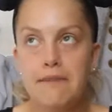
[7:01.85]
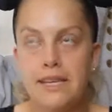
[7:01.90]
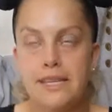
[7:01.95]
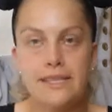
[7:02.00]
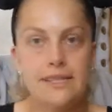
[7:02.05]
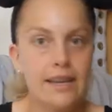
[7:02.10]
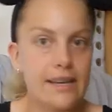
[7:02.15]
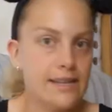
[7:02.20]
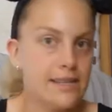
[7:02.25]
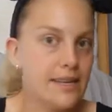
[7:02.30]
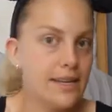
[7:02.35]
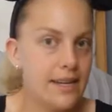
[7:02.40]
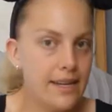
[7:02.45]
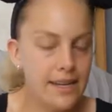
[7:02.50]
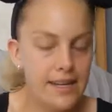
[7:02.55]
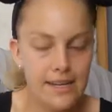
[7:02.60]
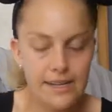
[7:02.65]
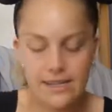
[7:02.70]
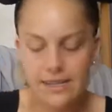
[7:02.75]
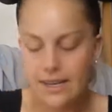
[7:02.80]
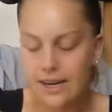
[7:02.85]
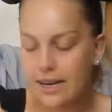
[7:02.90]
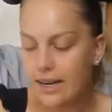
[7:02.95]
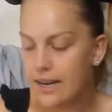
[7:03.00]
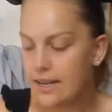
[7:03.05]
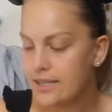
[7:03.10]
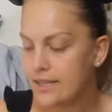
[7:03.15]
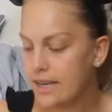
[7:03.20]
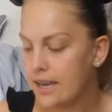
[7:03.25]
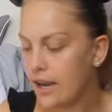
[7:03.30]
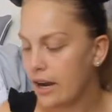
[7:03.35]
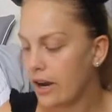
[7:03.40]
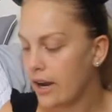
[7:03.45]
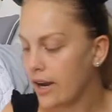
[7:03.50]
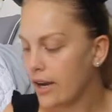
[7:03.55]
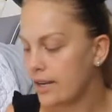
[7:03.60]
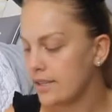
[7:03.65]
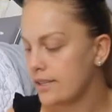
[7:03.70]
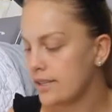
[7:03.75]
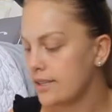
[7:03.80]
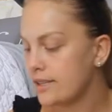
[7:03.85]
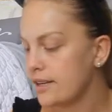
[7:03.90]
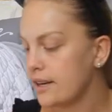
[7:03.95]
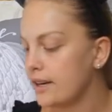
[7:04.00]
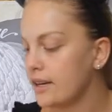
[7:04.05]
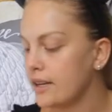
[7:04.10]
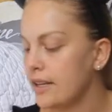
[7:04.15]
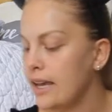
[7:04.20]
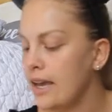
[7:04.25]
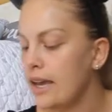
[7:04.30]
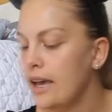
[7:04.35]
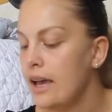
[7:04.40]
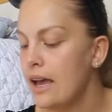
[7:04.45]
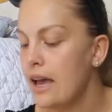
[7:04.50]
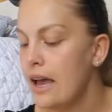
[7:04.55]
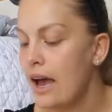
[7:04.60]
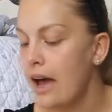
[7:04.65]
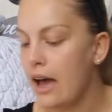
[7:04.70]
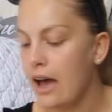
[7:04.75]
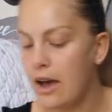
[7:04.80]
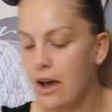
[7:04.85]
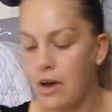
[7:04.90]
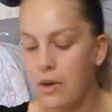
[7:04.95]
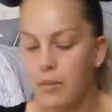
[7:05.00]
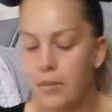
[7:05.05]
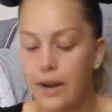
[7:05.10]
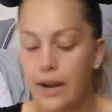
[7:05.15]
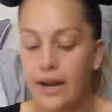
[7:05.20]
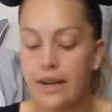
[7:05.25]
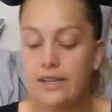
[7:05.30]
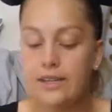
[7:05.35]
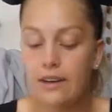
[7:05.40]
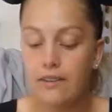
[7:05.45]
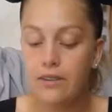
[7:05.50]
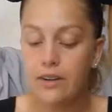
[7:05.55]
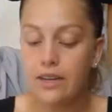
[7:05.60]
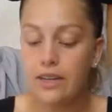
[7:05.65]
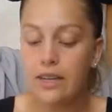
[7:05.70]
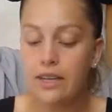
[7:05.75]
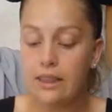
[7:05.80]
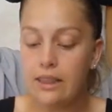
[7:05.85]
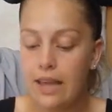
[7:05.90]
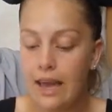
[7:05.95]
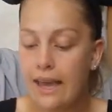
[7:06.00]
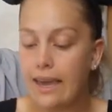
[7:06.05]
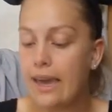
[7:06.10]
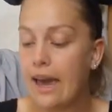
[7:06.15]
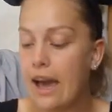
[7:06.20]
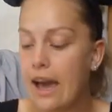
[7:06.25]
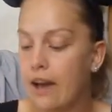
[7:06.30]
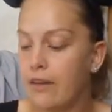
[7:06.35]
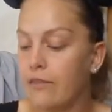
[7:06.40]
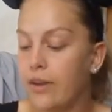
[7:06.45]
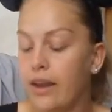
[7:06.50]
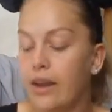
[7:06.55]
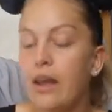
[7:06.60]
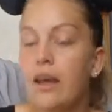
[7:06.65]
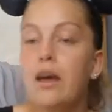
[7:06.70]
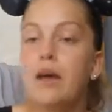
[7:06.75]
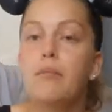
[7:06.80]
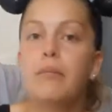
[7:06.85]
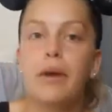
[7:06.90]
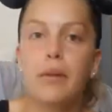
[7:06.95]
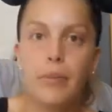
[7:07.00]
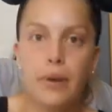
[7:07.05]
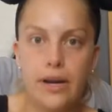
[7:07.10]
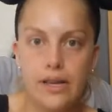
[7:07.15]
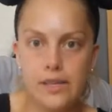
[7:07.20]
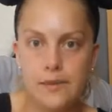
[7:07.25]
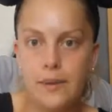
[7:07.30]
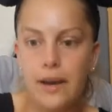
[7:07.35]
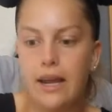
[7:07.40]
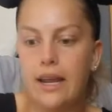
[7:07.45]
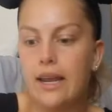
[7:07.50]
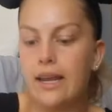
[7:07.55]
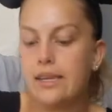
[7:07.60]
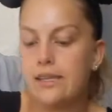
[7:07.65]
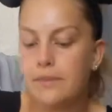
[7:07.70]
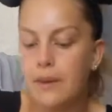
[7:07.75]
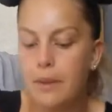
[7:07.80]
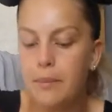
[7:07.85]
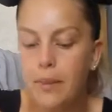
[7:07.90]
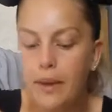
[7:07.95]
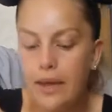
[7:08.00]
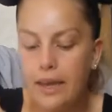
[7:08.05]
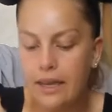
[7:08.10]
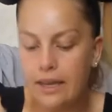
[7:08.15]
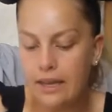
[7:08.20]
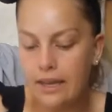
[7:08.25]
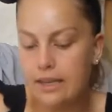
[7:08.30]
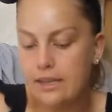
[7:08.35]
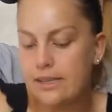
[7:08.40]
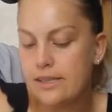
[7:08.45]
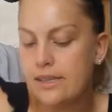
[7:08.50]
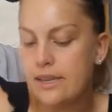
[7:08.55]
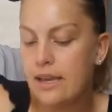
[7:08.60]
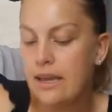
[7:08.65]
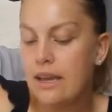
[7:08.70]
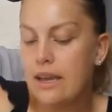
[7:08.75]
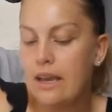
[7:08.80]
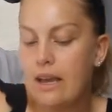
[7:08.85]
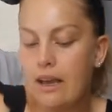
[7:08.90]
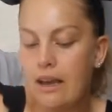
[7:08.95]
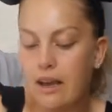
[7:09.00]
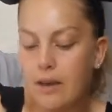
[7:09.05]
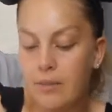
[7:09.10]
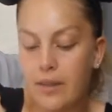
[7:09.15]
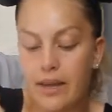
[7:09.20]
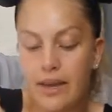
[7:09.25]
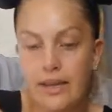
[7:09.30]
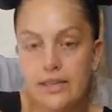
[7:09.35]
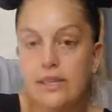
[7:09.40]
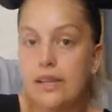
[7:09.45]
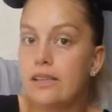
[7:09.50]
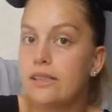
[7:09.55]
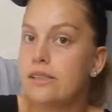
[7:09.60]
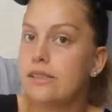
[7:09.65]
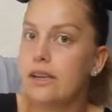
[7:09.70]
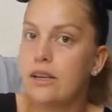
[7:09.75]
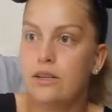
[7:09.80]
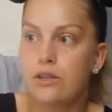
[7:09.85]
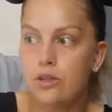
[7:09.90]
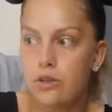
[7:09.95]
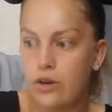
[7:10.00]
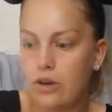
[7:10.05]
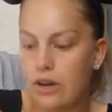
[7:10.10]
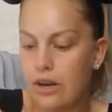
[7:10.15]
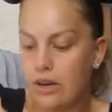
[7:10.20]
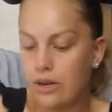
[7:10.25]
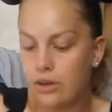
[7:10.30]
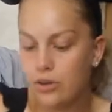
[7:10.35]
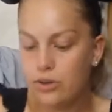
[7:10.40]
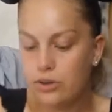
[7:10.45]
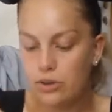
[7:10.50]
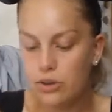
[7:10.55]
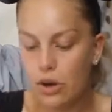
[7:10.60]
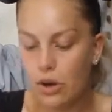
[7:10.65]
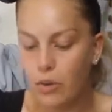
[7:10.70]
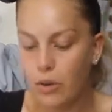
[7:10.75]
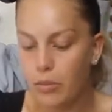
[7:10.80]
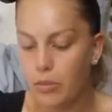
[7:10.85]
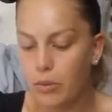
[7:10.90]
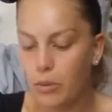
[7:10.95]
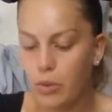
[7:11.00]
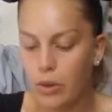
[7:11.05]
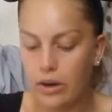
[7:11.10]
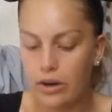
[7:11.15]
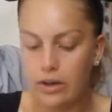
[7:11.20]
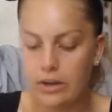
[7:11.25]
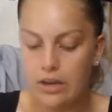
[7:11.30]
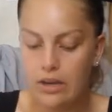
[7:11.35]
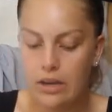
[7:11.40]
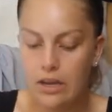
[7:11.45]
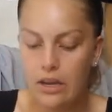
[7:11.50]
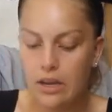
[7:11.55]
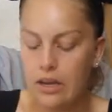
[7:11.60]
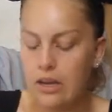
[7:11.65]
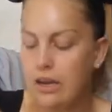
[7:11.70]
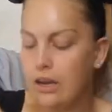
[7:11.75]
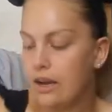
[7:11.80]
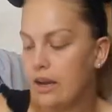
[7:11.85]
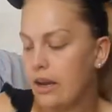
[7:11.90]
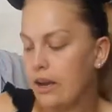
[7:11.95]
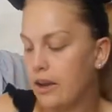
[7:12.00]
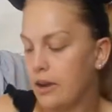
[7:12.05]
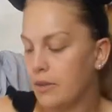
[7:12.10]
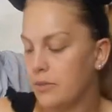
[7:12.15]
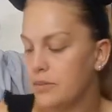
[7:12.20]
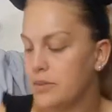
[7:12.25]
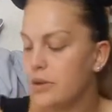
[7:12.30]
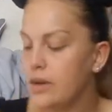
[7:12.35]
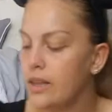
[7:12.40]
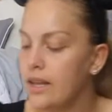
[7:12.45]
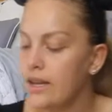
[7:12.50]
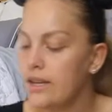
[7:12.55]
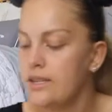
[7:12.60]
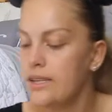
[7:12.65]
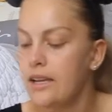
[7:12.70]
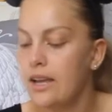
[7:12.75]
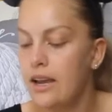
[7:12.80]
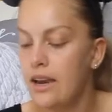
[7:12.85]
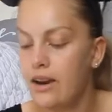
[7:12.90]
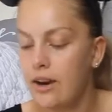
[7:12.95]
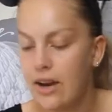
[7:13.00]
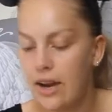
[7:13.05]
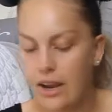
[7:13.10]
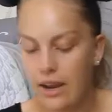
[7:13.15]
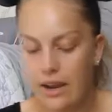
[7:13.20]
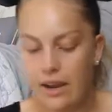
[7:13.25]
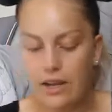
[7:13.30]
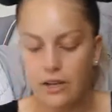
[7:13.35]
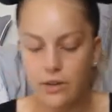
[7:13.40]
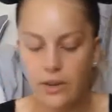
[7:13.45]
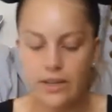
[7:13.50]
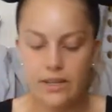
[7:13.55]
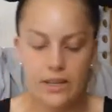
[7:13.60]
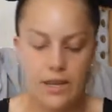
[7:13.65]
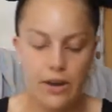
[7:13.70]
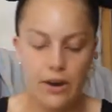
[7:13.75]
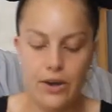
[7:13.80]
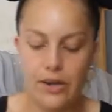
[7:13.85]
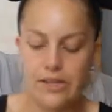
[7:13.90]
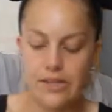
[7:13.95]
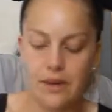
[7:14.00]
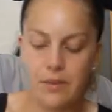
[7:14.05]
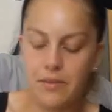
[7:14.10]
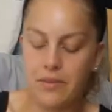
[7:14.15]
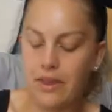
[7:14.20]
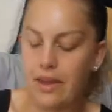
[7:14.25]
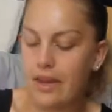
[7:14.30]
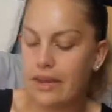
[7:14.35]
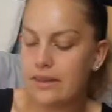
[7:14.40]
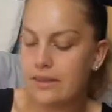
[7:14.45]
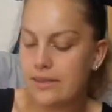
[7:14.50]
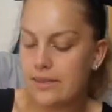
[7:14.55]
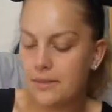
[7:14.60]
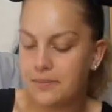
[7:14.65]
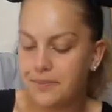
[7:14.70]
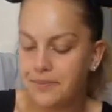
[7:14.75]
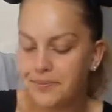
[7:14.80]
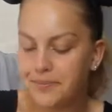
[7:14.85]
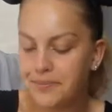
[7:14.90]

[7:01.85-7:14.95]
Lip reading: necessities that I need to carry necessarily, but I definitely like having my press pennies, my pins. Like I said, sunscreen is so important, so I do like to carry some things,